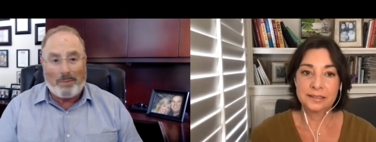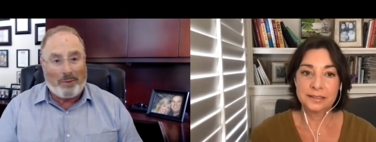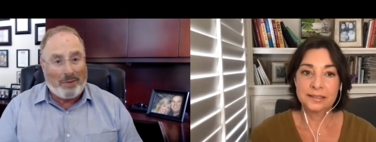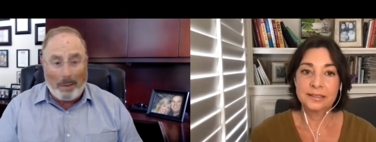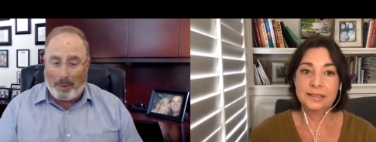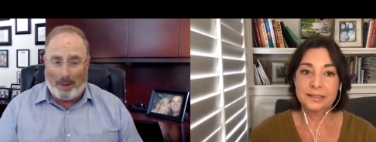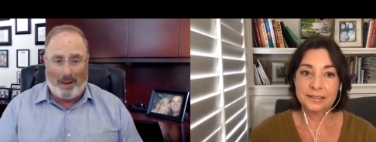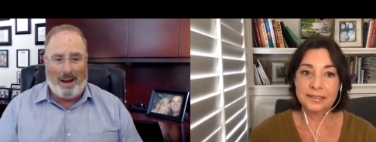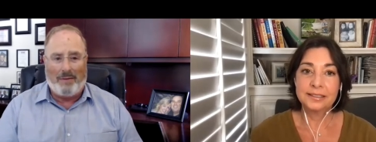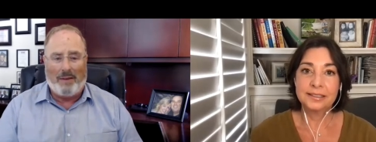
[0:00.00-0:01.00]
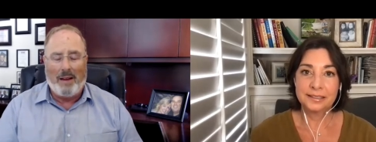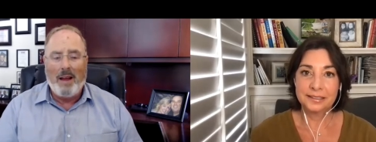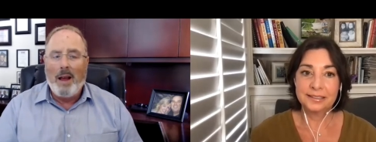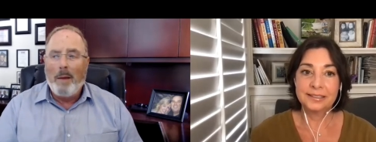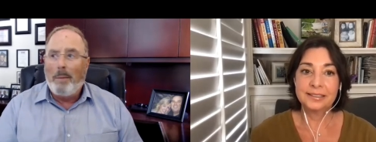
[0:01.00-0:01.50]
Speaker 1: simple enough,
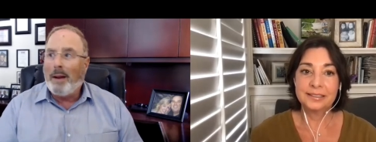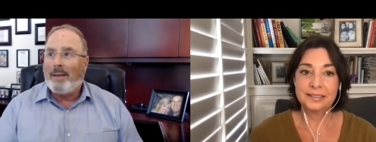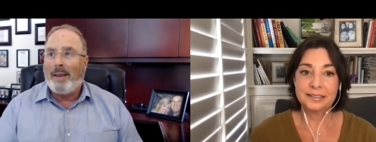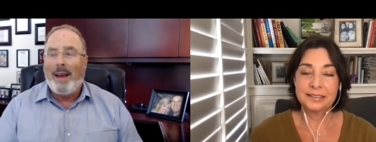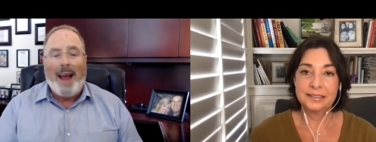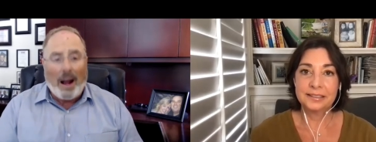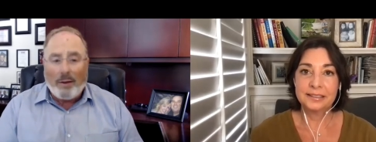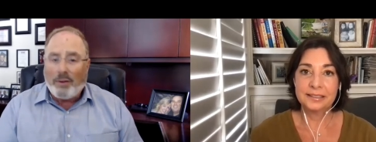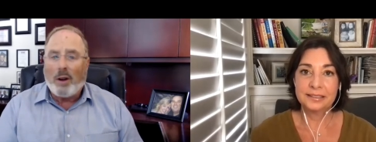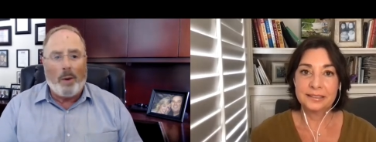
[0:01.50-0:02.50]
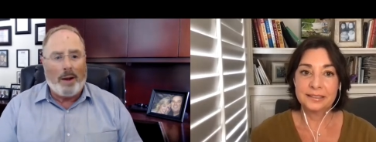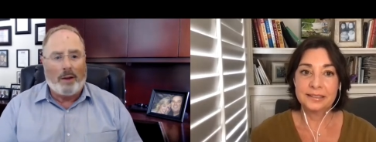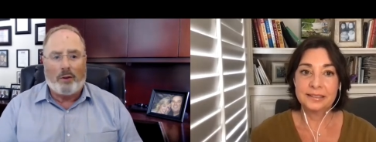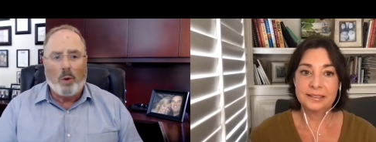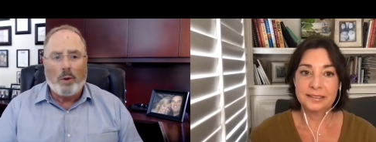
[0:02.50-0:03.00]
but it's how's it going at
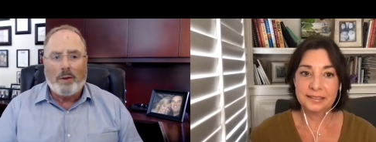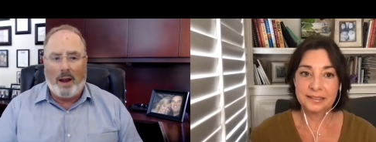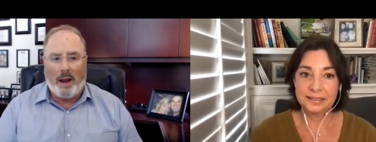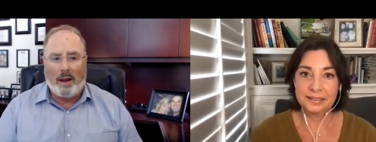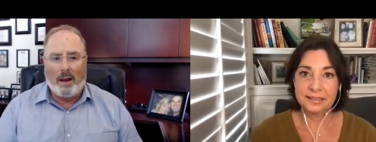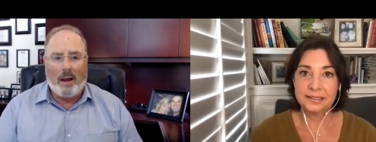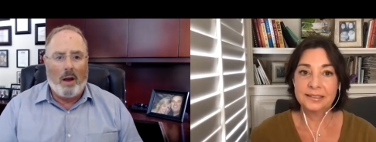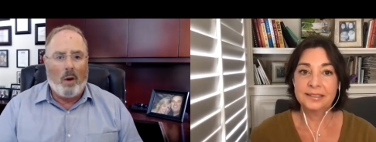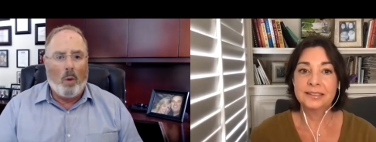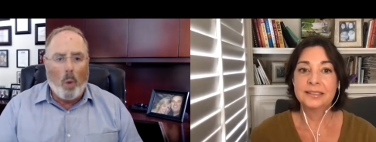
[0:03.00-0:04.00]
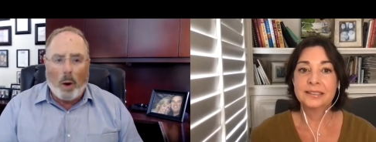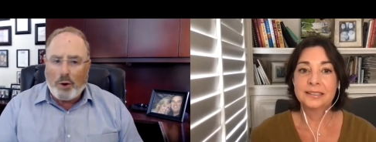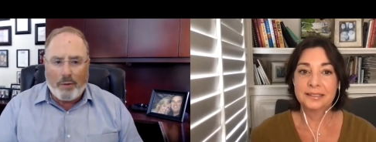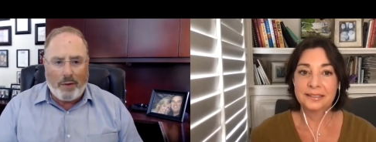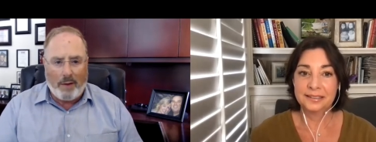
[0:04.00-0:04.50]
school today? What's your
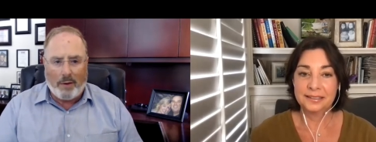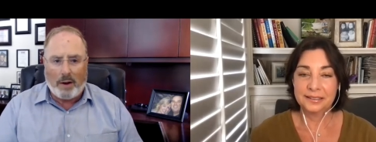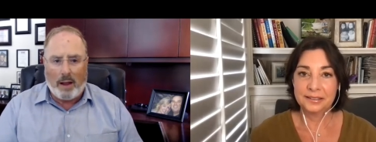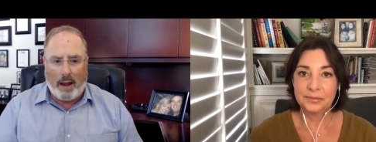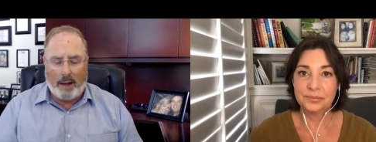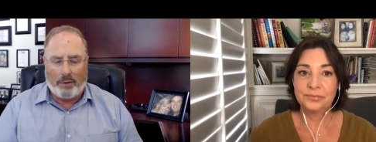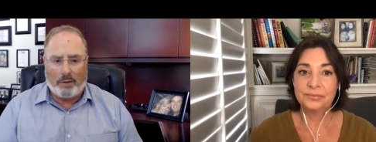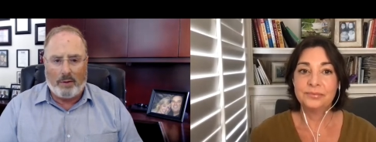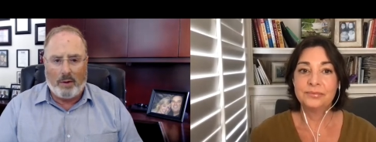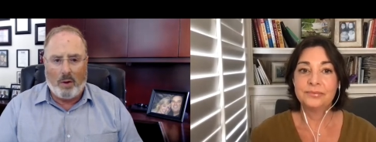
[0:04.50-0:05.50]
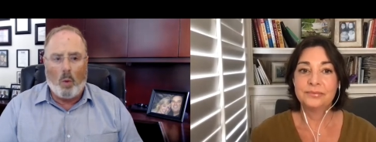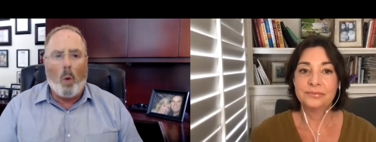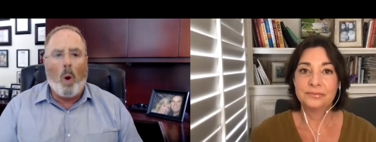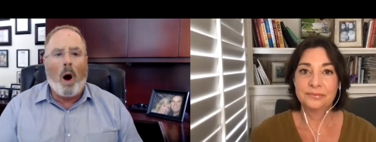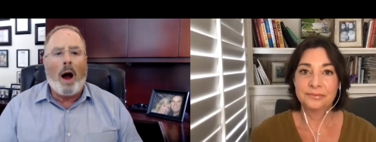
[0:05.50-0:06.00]
favorite class? Hmm.
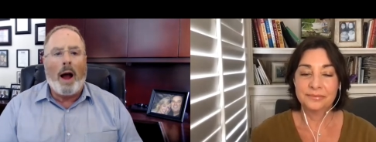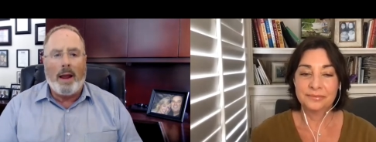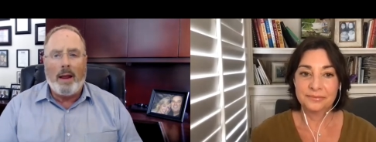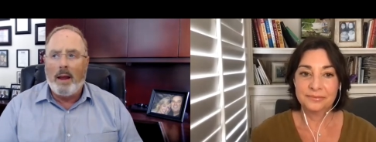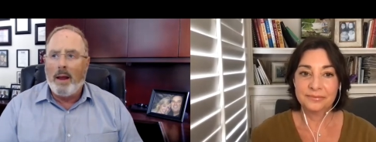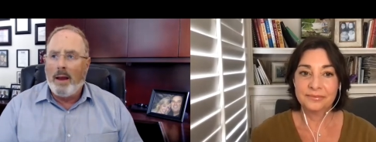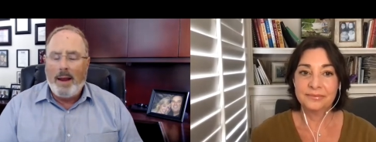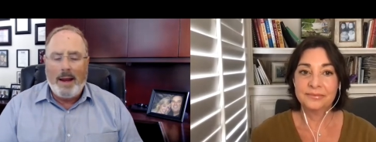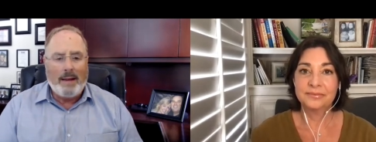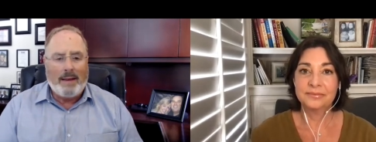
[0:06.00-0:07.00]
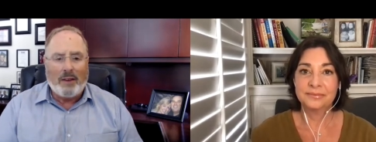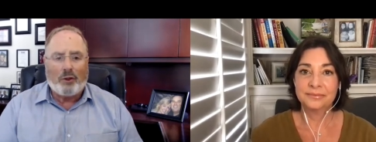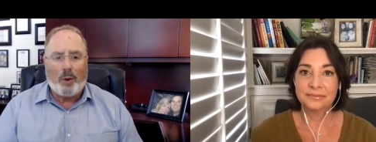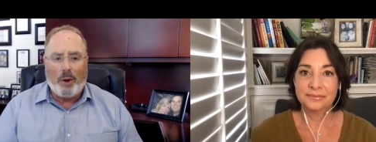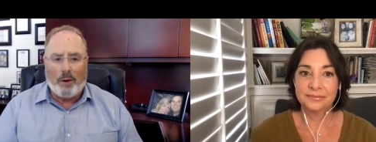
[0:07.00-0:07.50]
Why is
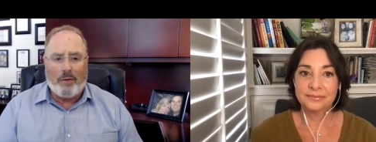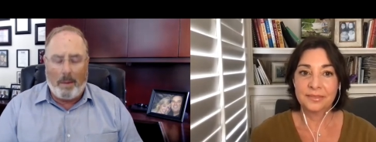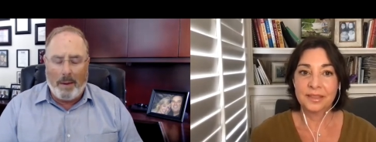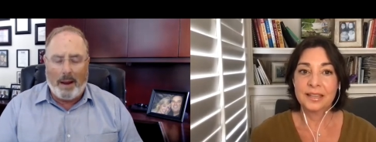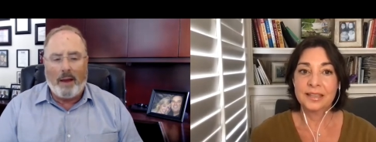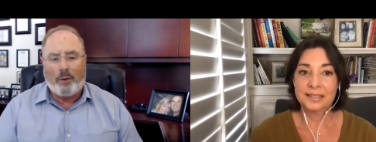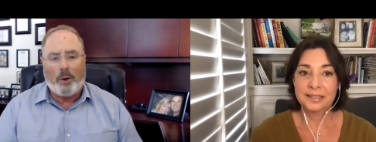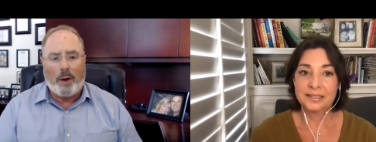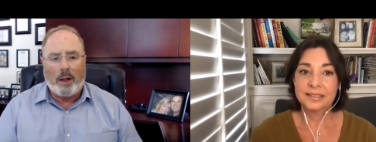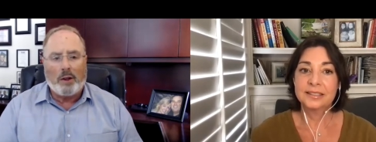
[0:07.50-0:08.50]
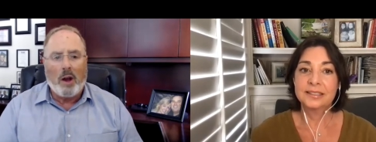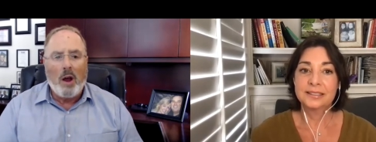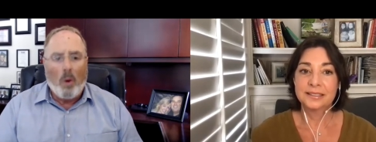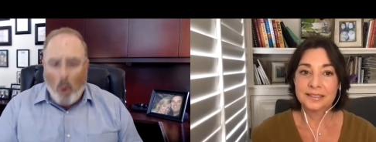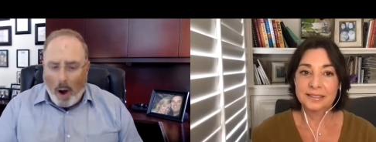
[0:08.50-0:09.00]
history your? I'll make history or English.
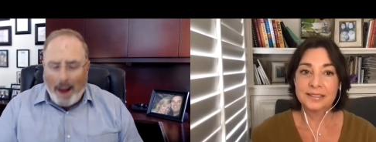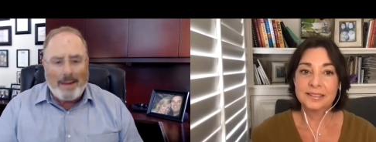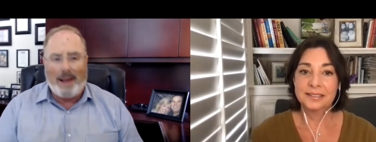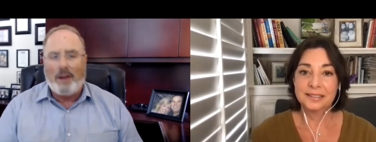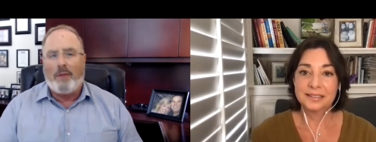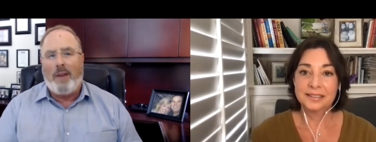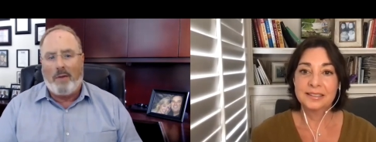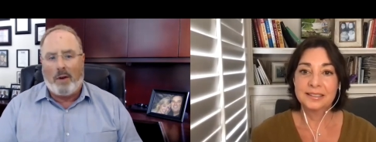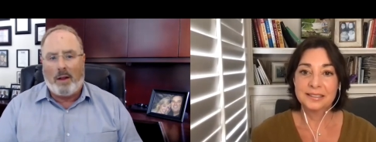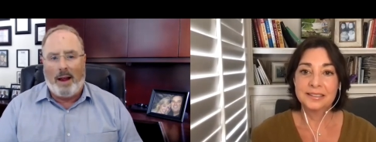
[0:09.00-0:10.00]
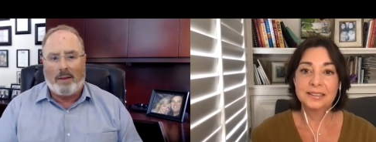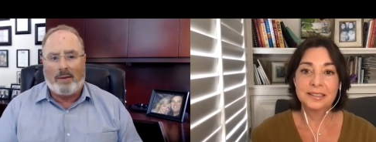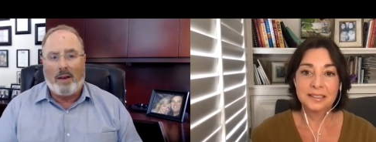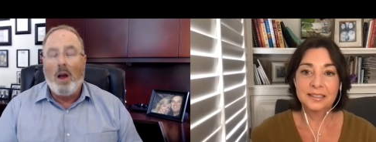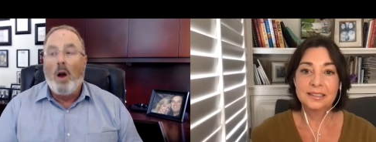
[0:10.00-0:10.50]
Why is that your favorite class?
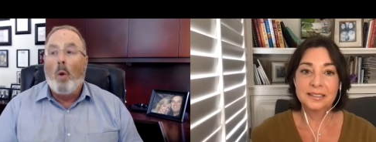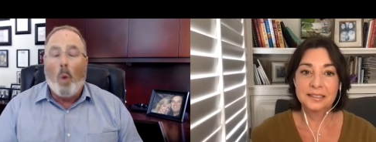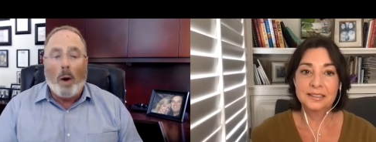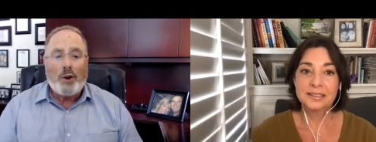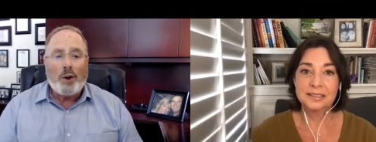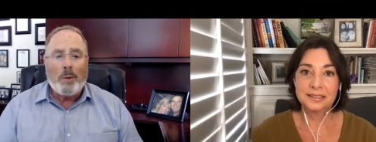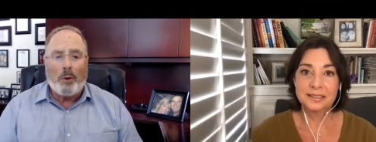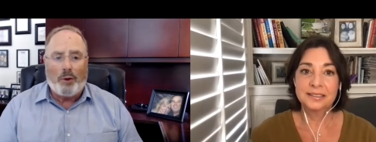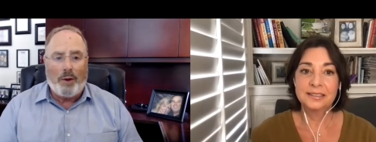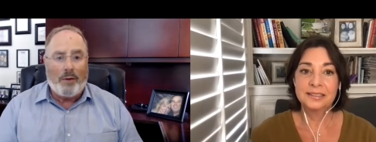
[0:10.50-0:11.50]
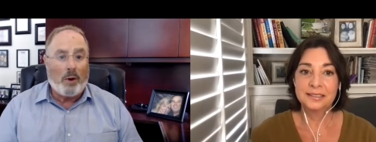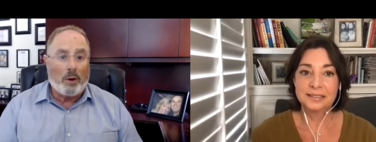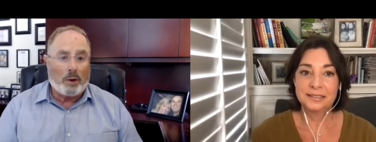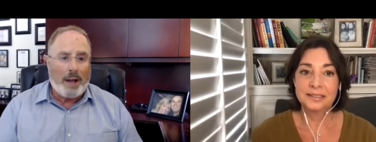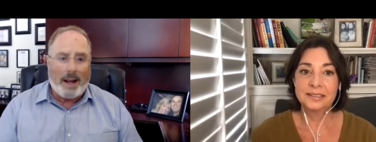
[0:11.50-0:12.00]
What's your most difficult or
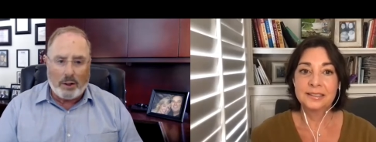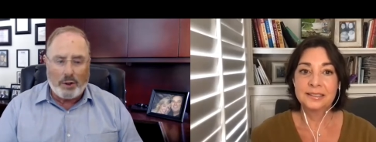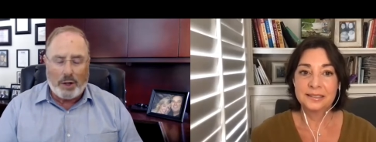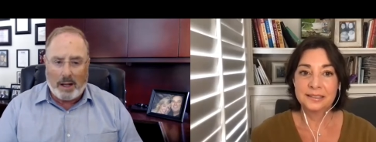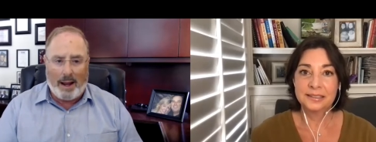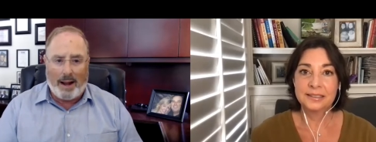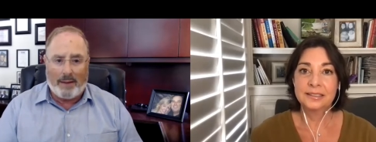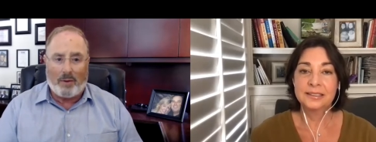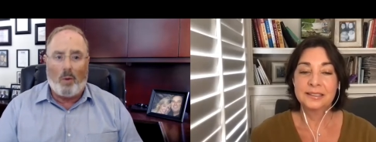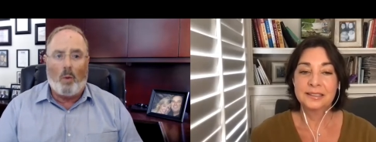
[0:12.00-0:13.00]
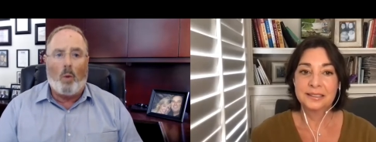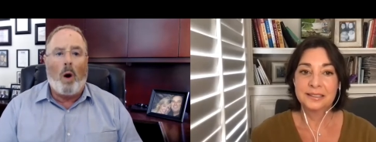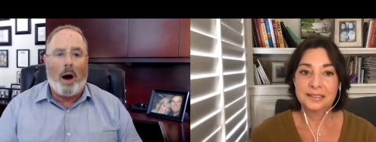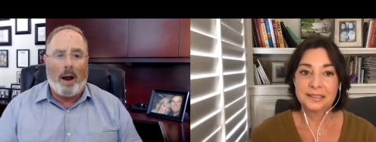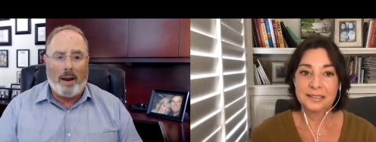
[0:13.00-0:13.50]
challenging class?
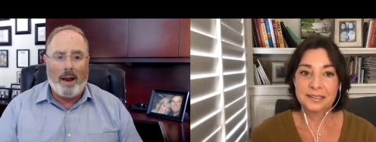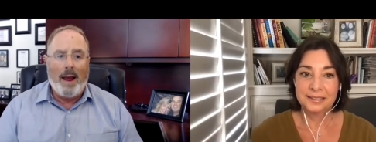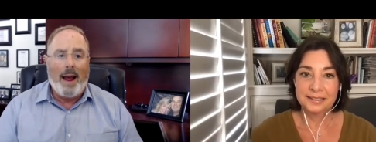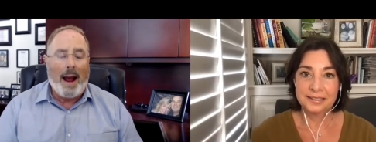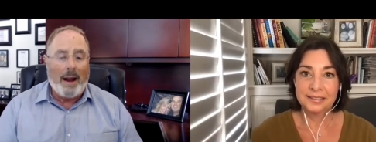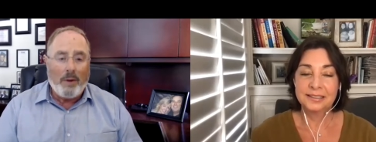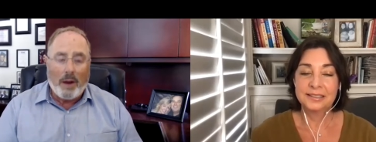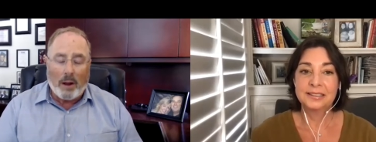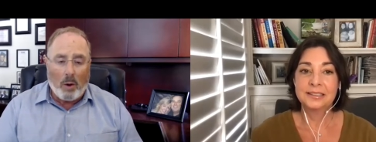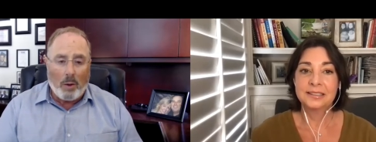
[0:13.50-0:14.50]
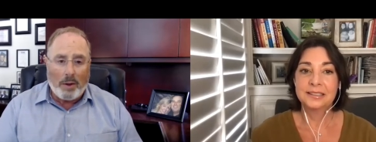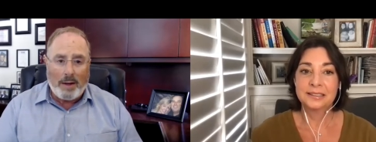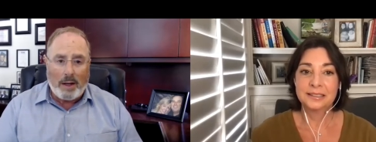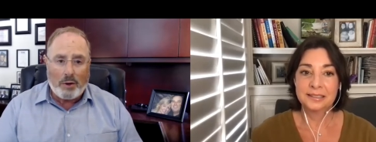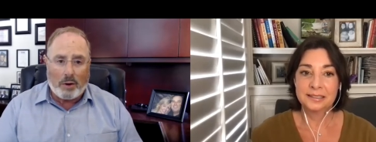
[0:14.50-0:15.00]
Why? How do you get along with the
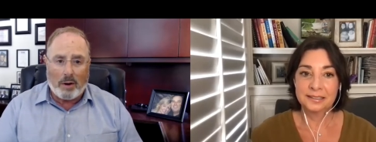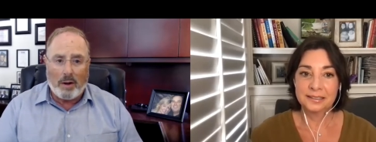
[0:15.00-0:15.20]
teacher?